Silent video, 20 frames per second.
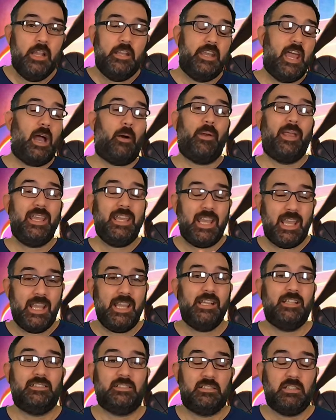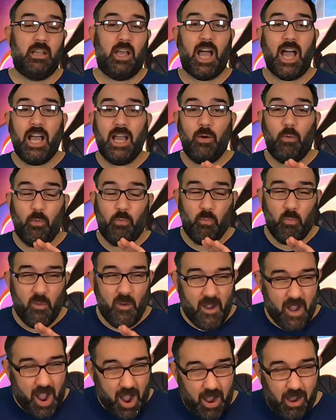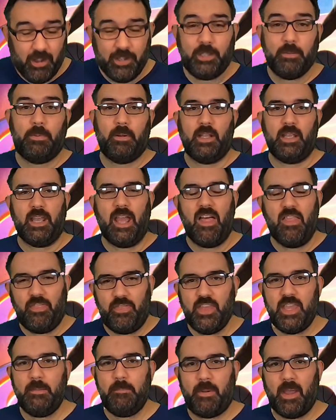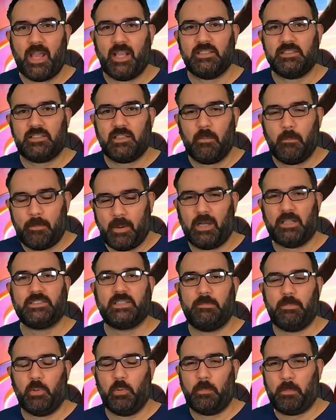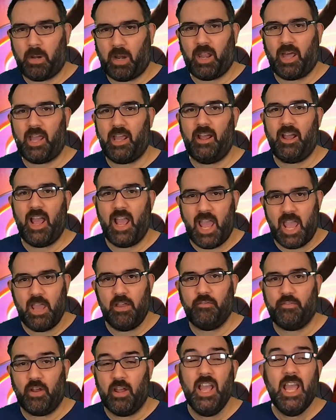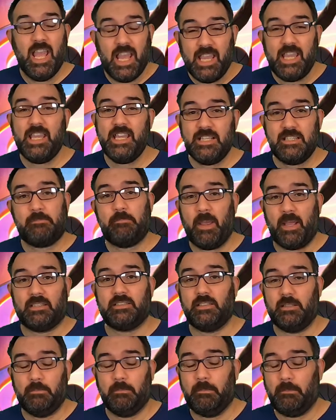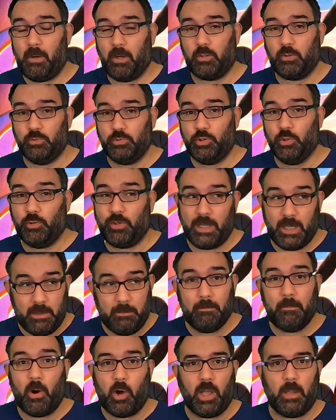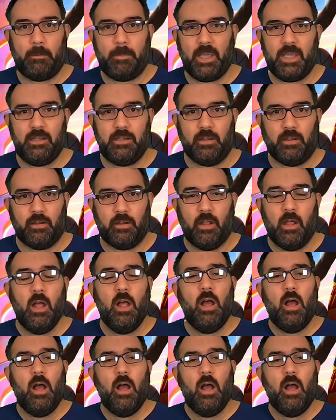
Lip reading: Now, he is arguably the best basketball player ever. He is better than Michael Jordan, in my opinion.